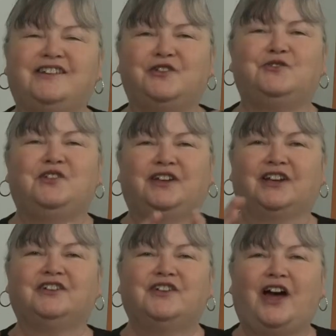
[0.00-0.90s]
you
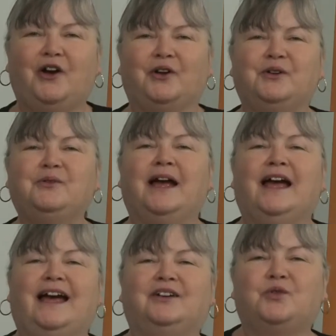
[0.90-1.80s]
can know
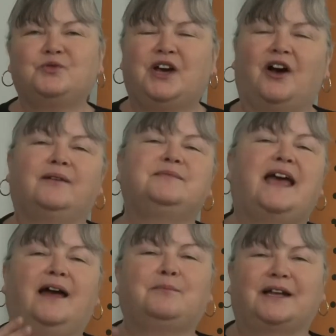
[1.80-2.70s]
at all times
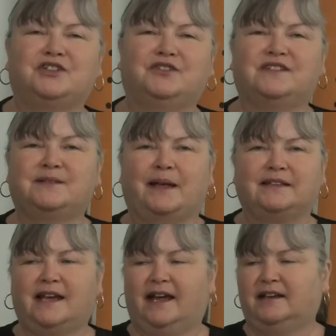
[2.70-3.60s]
how much you've
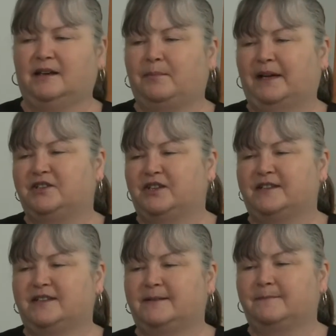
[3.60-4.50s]
spent out of your
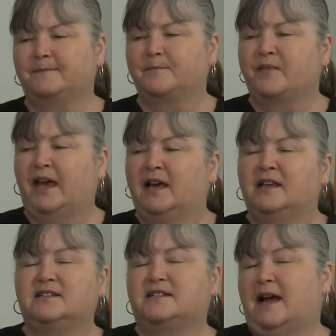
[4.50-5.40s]
budgets.
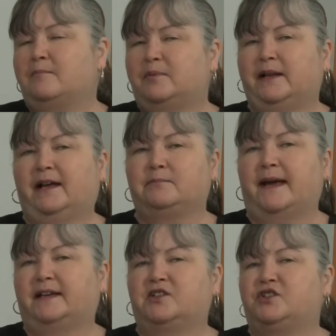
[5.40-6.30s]
Some plan
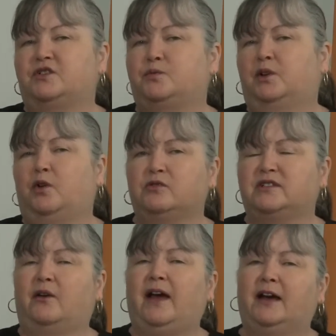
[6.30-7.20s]
managers will
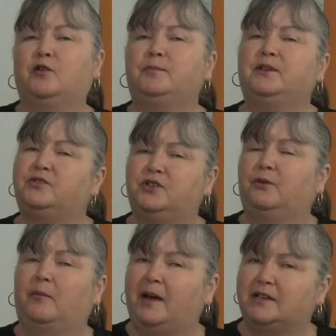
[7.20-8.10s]
also help you
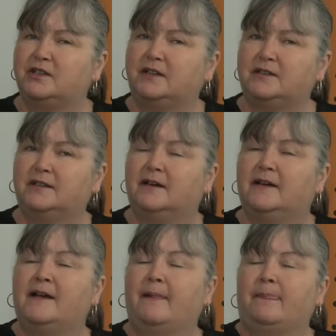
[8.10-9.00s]
do a budget,
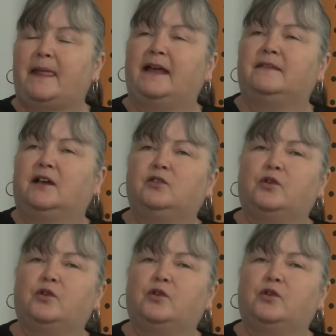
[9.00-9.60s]
and they'll